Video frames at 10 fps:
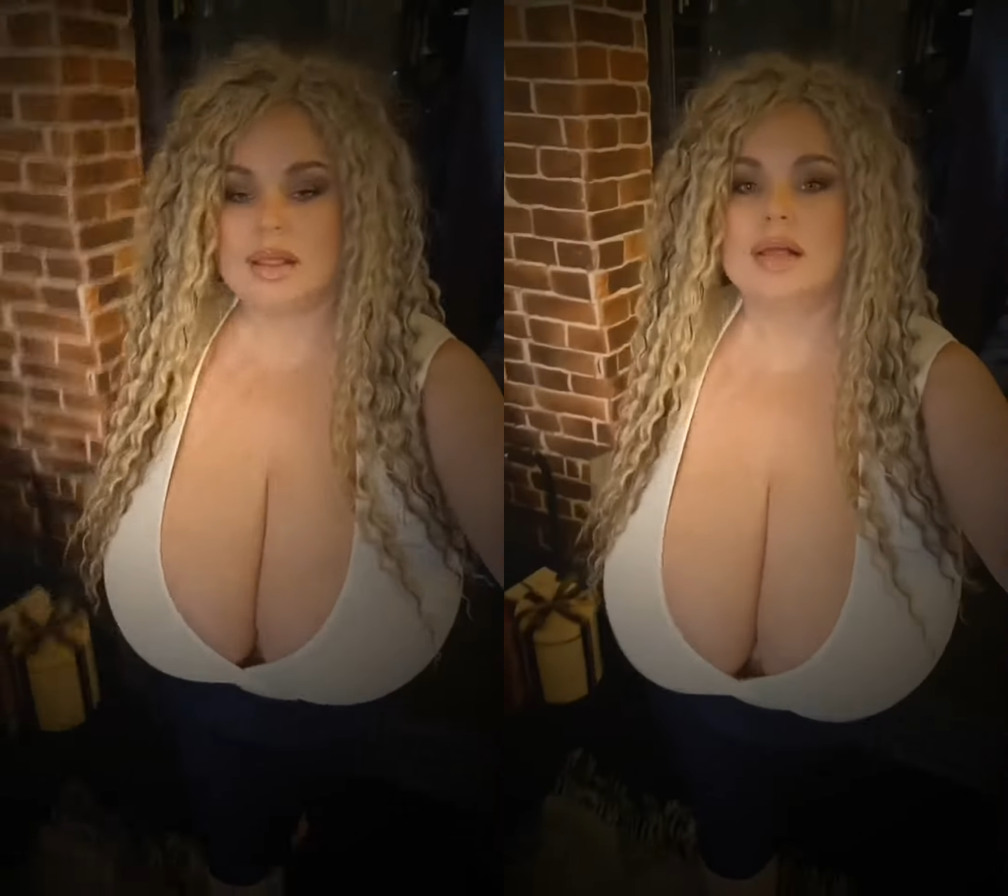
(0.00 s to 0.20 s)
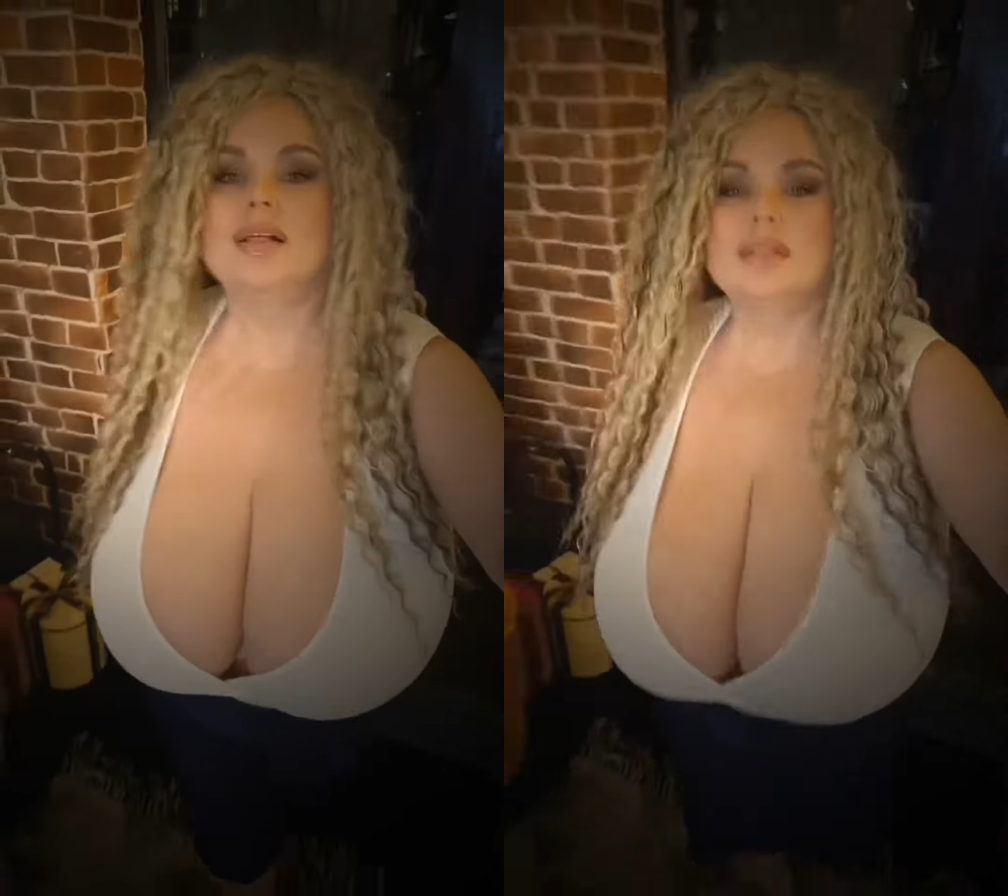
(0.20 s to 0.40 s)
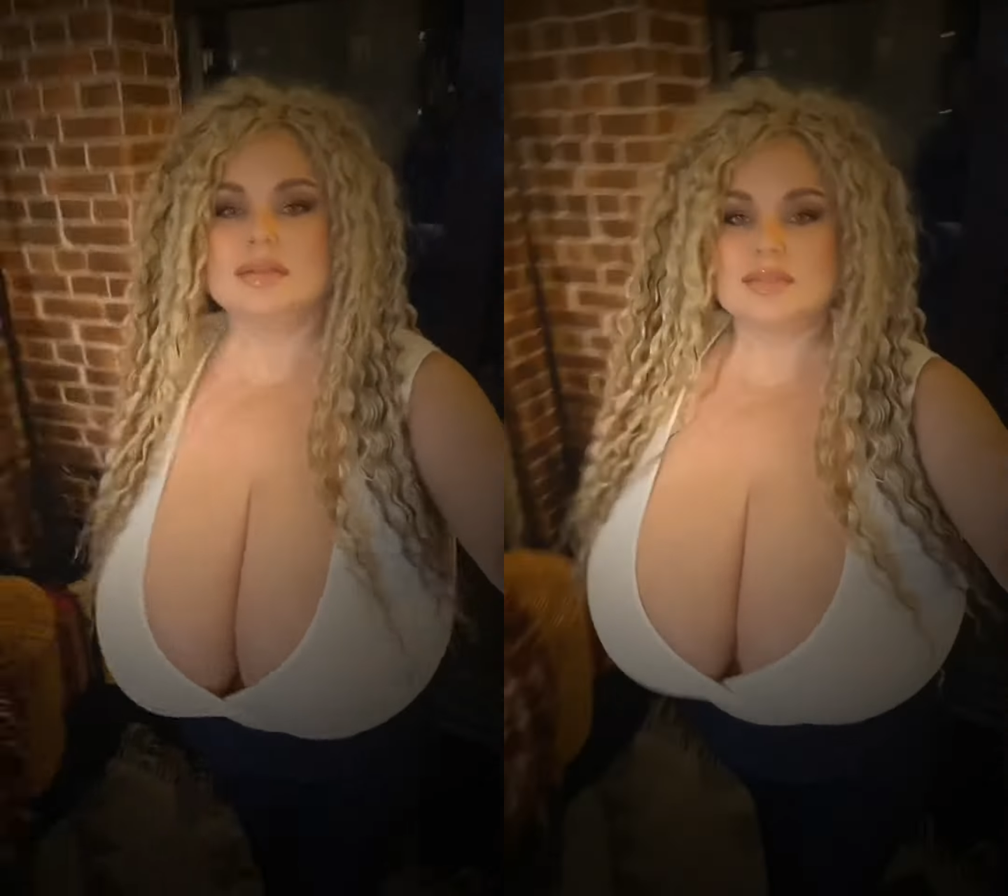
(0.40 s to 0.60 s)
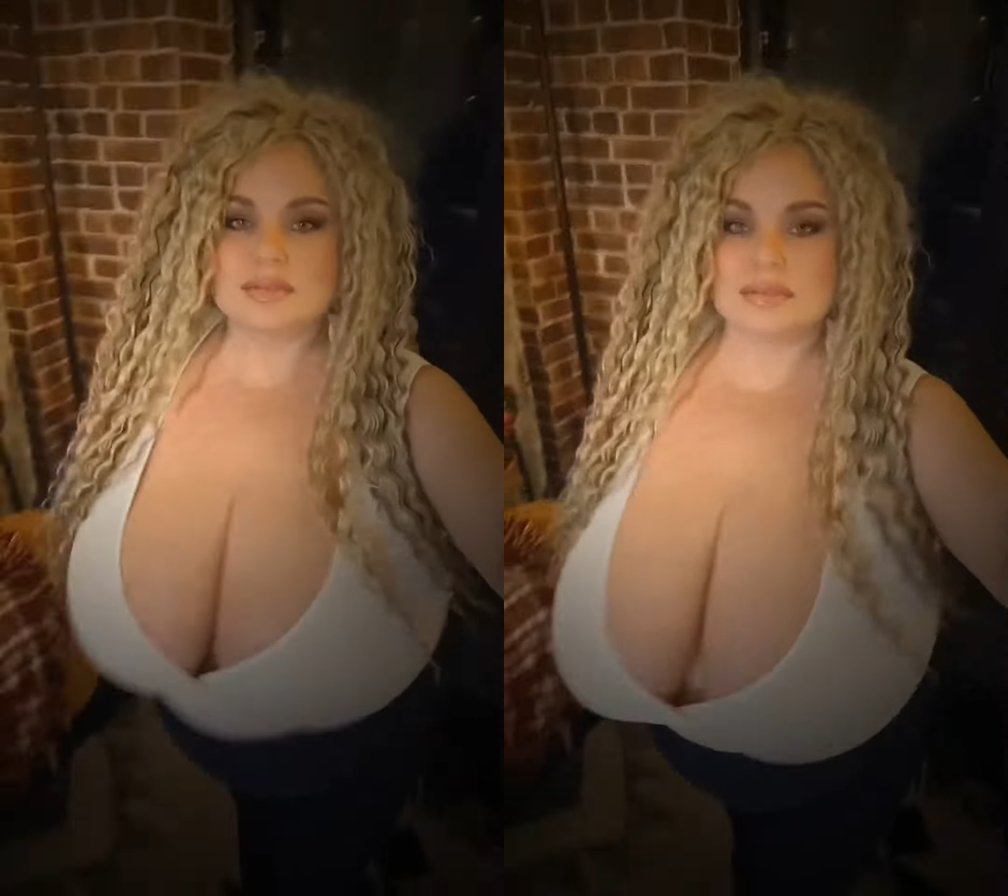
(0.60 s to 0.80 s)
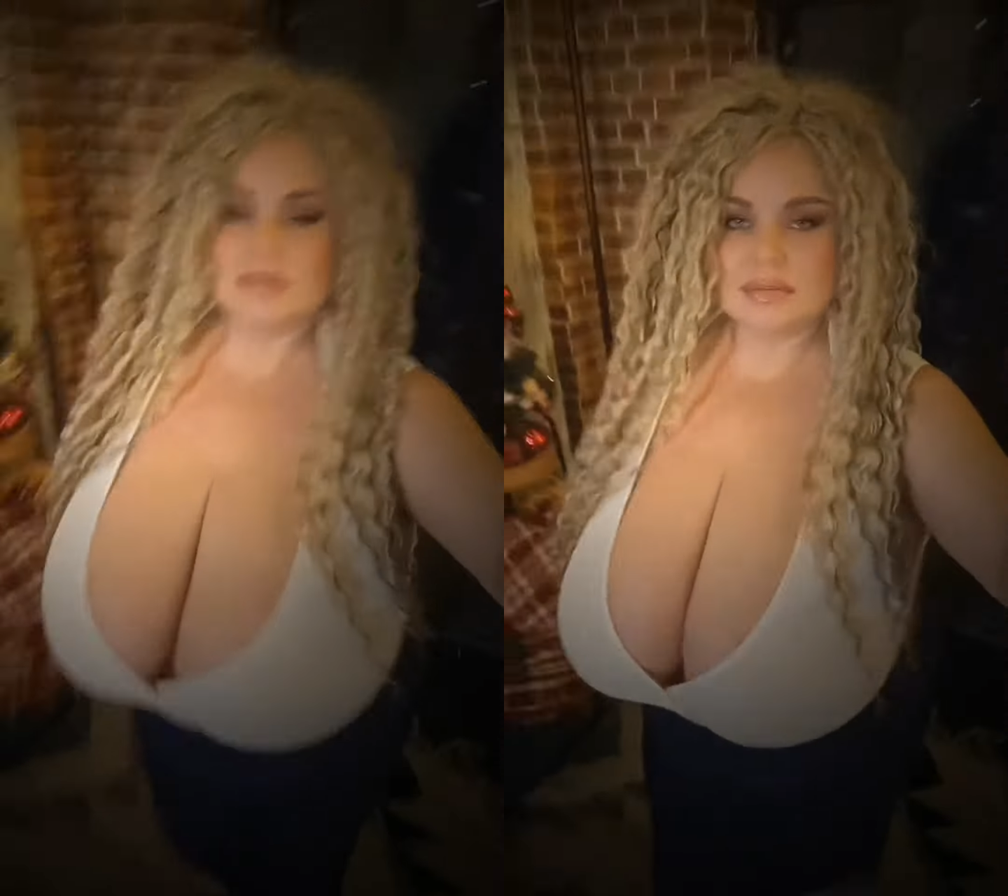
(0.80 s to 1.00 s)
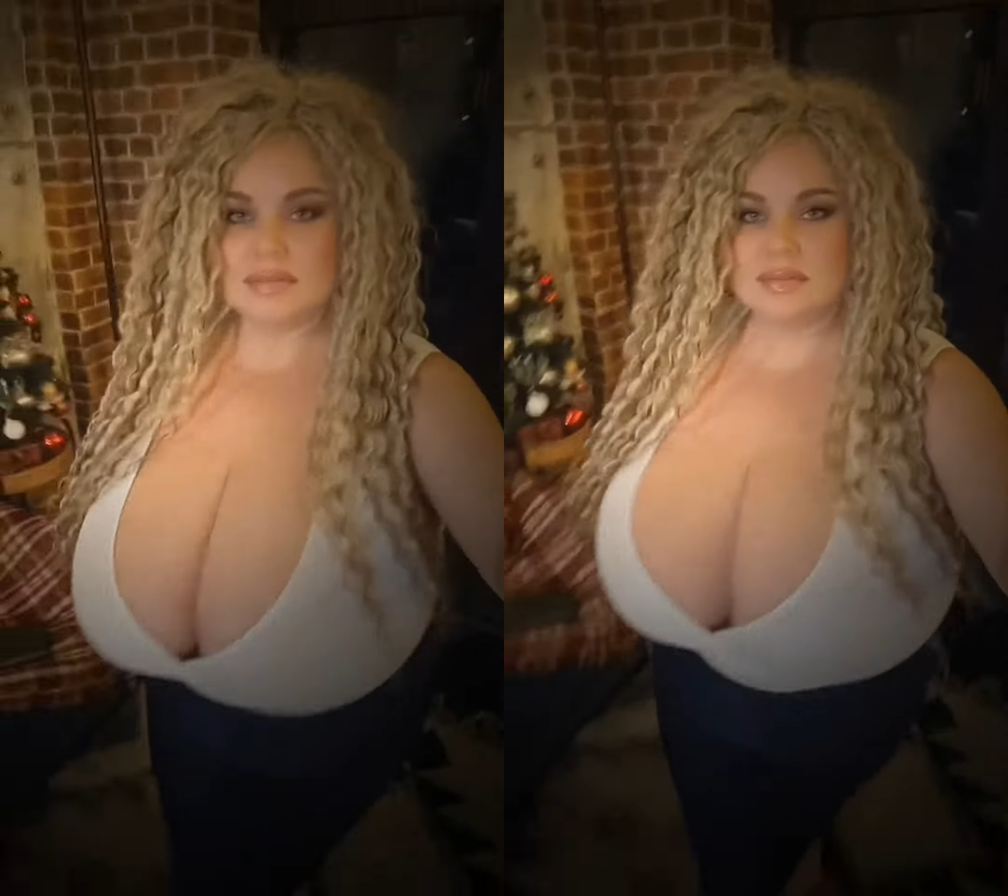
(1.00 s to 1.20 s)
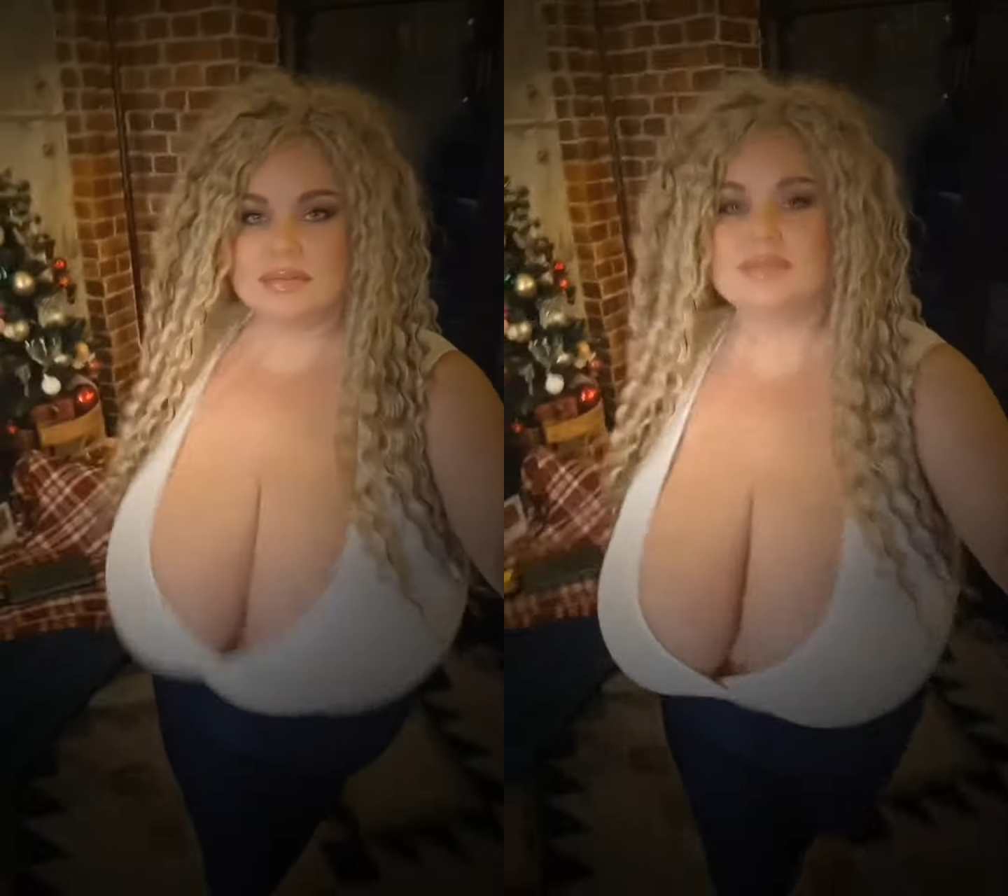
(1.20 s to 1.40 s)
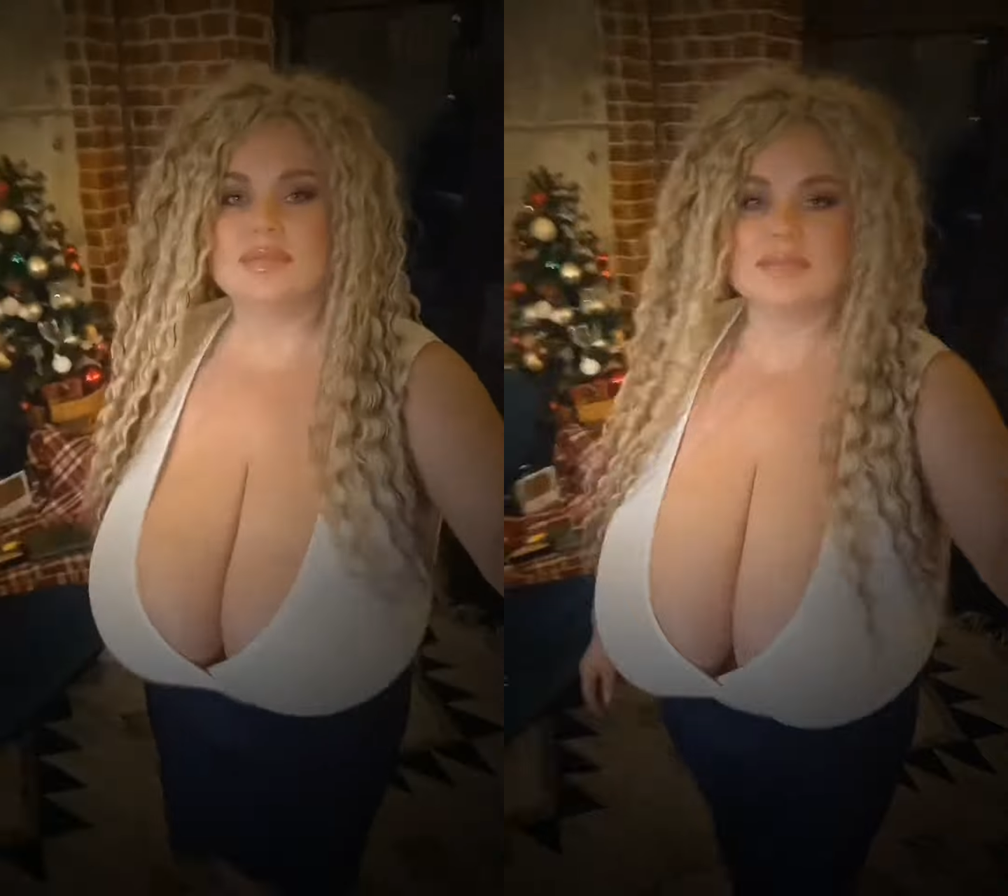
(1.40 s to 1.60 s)
Russian,
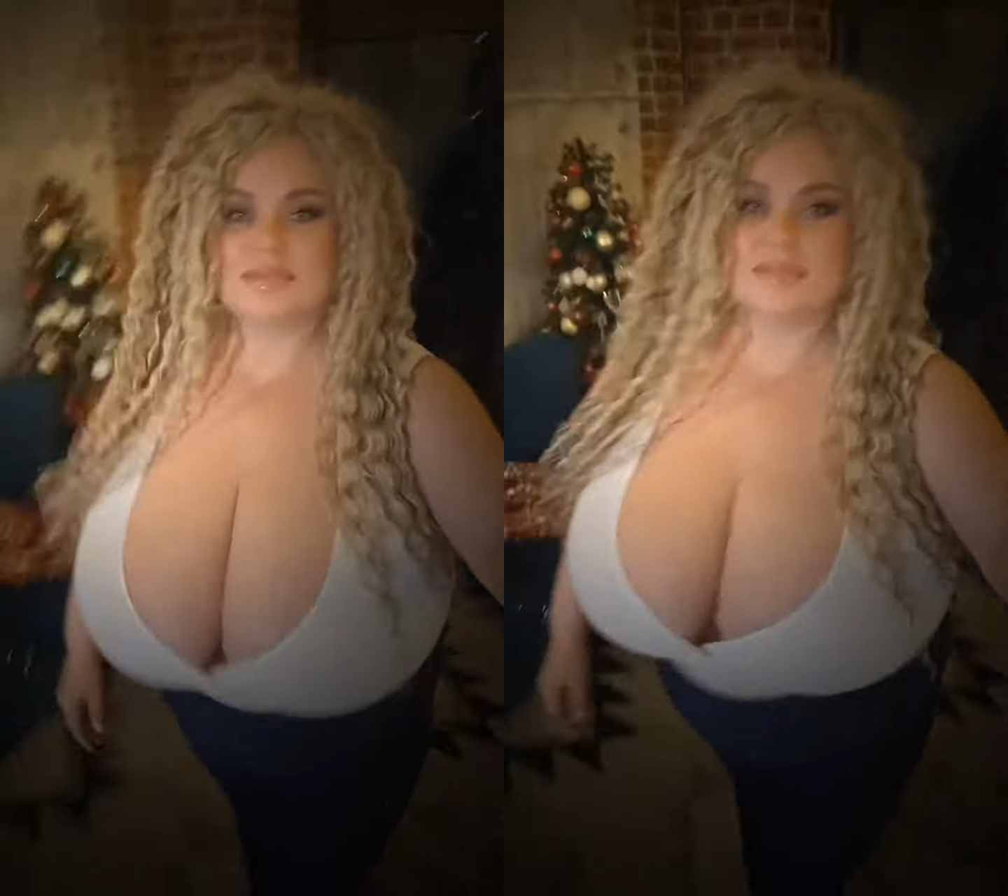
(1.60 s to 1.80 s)
profession,